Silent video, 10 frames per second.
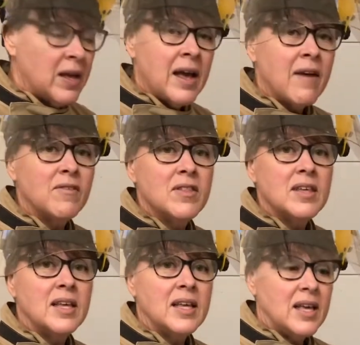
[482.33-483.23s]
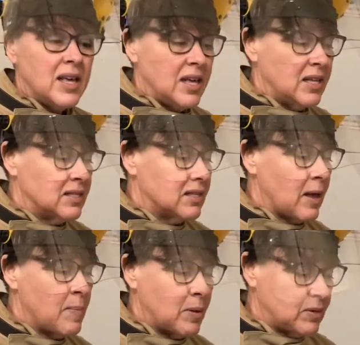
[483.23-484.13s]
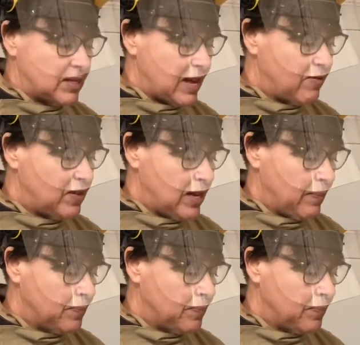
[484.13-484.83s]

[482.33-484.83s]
Everything is about safety.